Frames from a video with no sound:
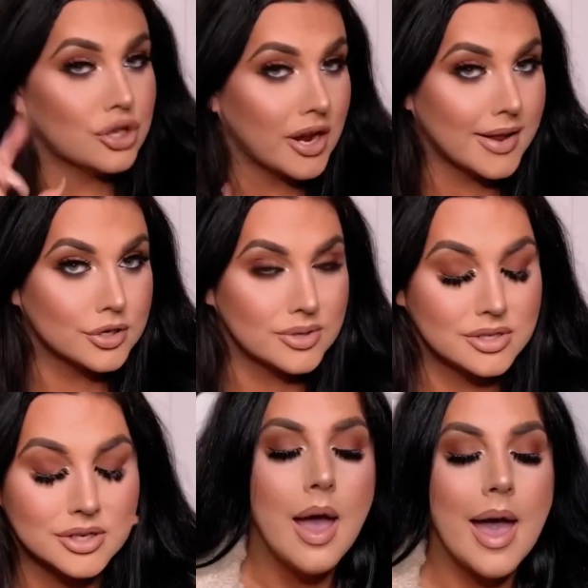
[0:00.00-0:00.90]
Don't get it
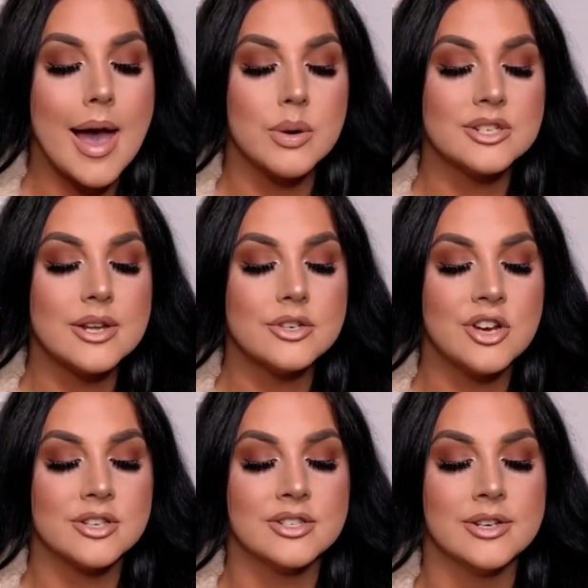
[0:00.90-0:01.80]
twisted. How is it
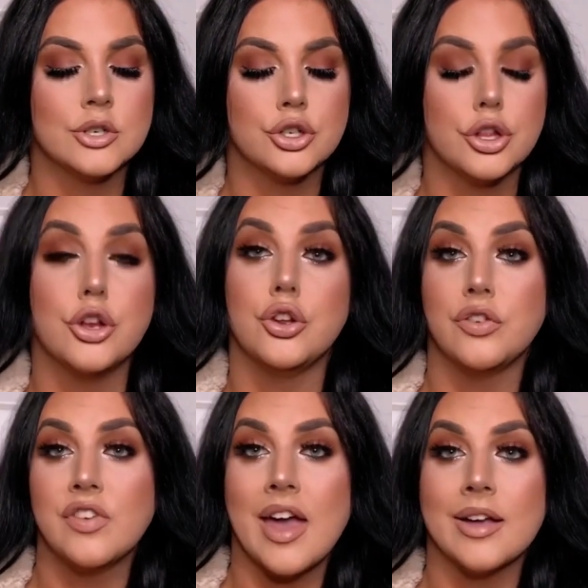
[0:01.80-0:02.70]
adjusting to the
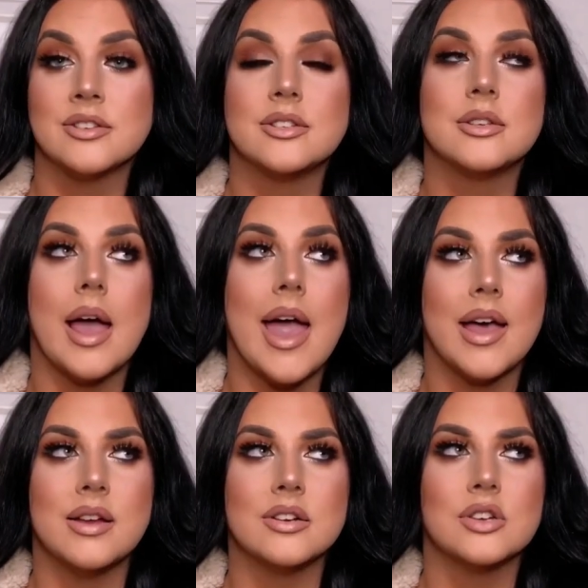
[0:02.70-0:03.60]
new face?
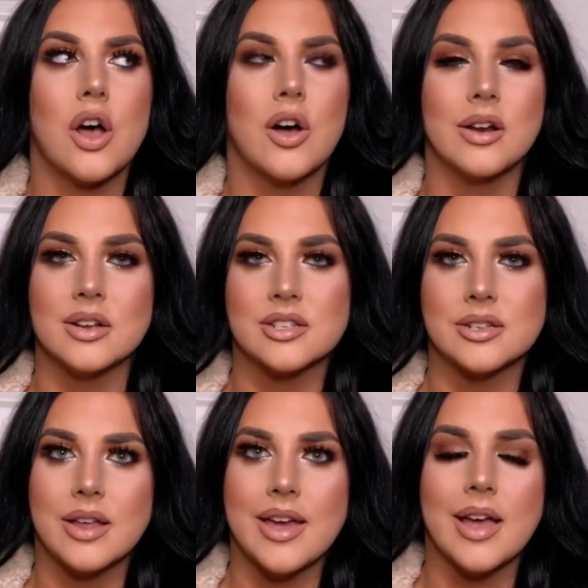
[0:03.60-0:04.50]
And
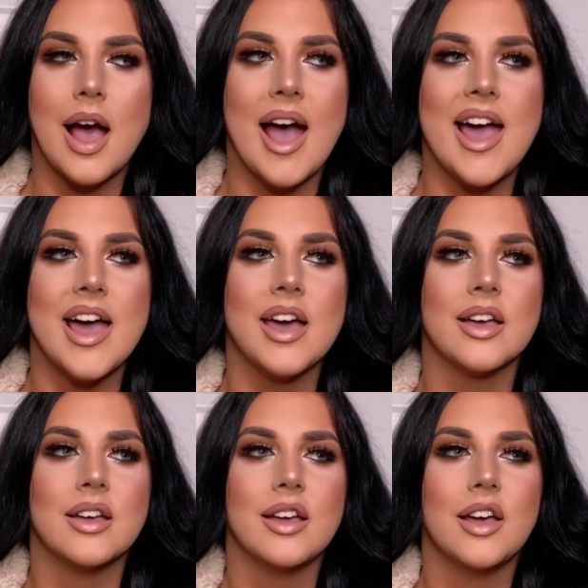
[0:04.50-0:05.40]
honestly,
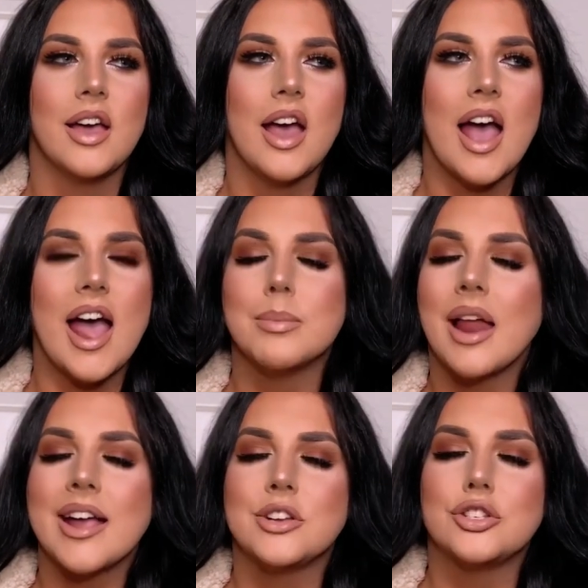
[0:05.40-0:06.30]
I'm
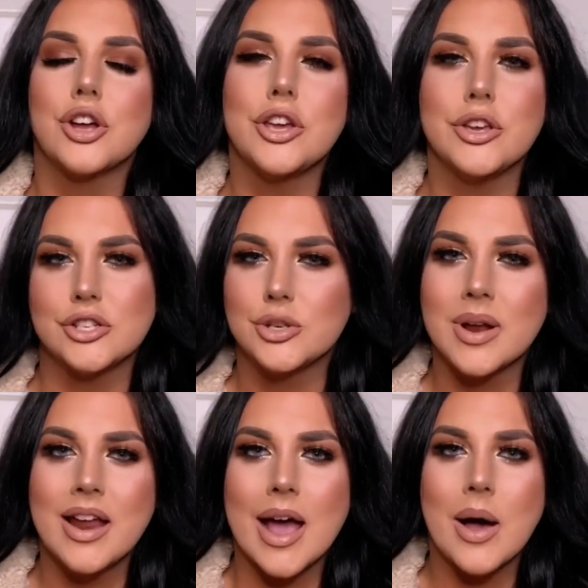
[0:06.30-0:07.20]
like so used to
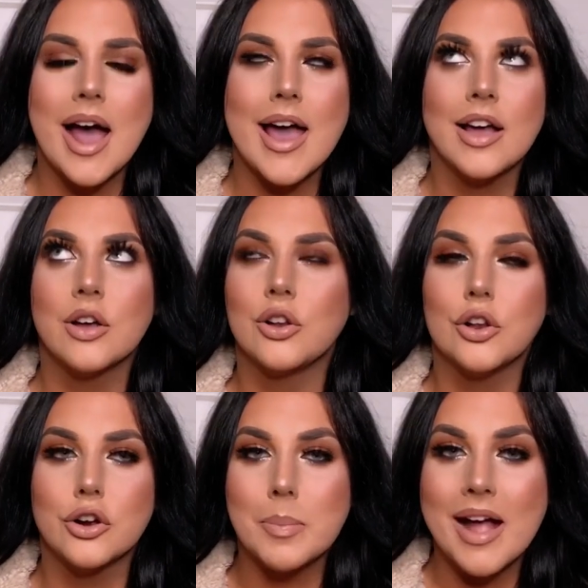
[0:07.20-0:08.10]
it now. I
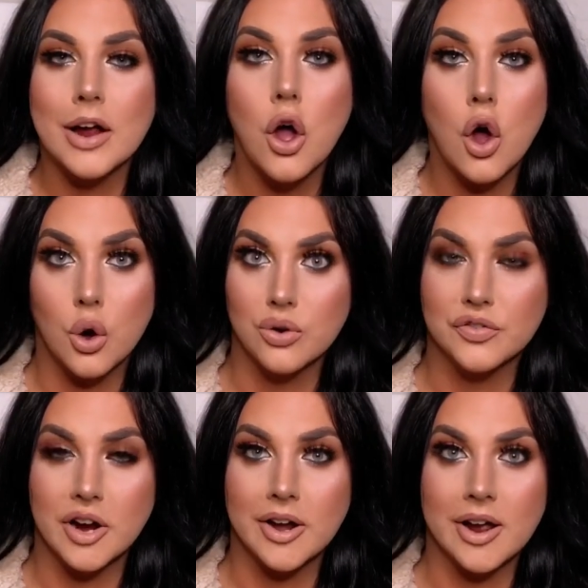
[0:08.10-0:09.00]
look back at old
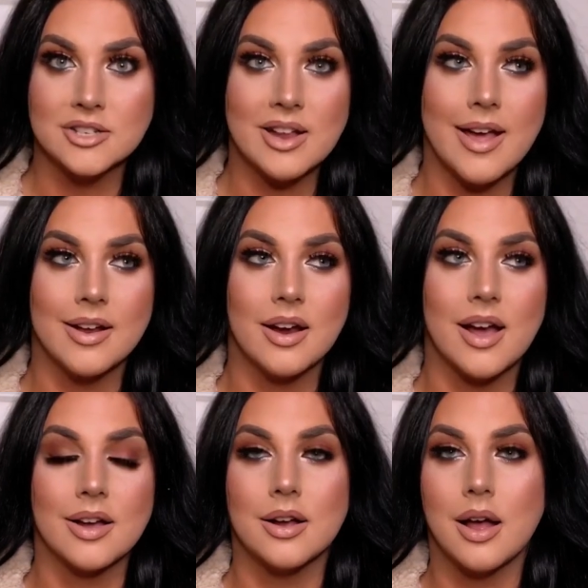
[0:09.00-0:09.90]
photos and
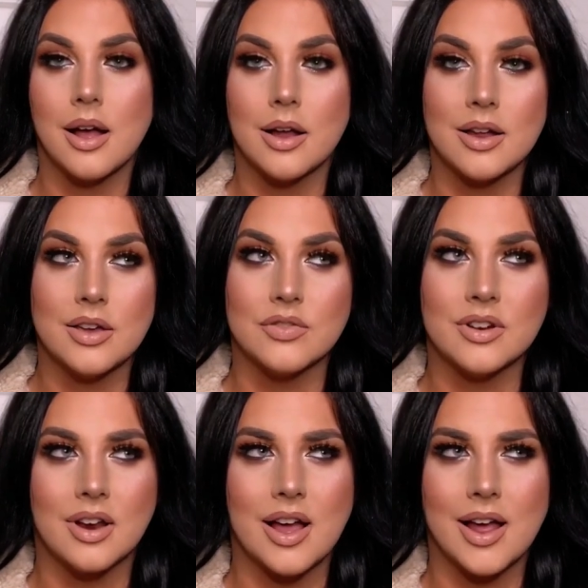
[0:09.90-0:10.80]
I can't
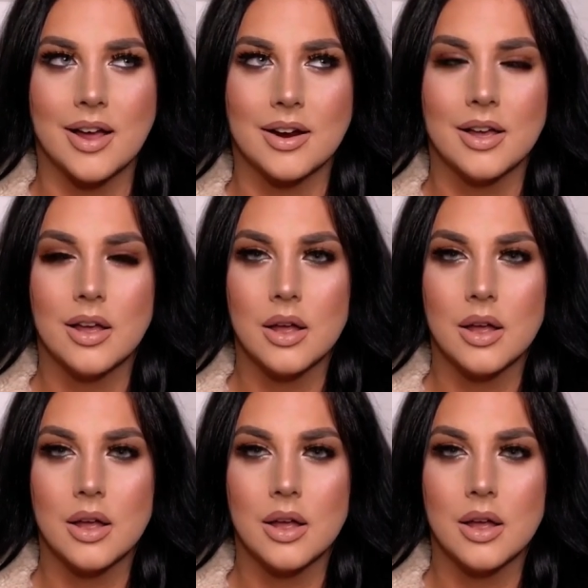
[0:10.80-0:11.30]
even like,